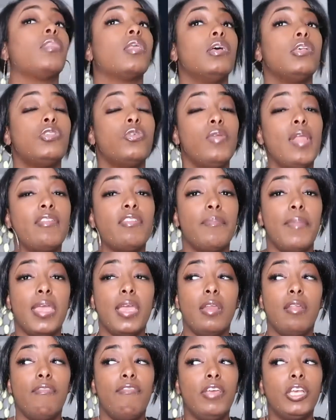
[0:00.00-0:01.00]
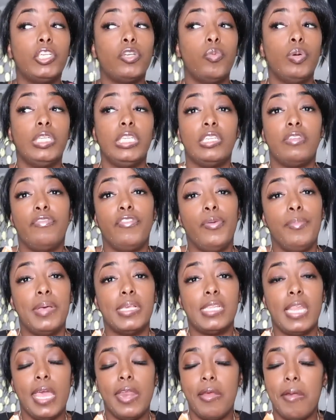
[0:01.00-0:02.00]
Soon after making it official, which is a few
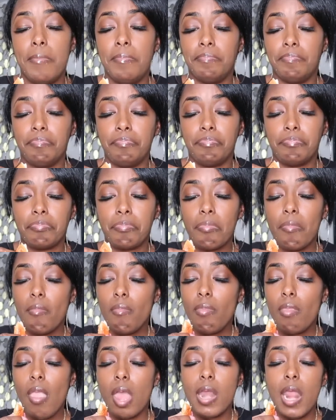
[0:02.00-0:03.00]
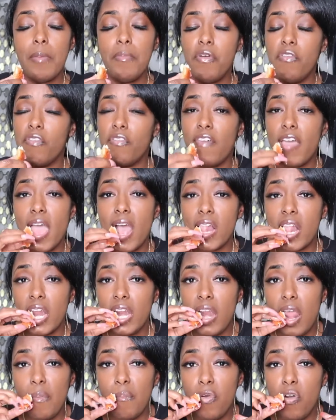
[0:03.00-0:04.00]
months later, they moving fast, honey.
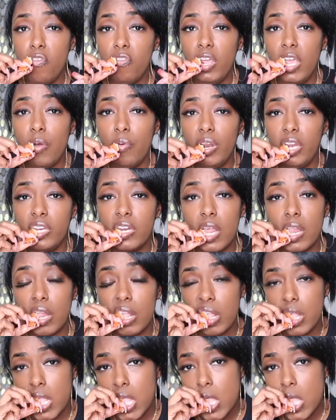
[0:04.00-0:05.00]
They moved in with each other.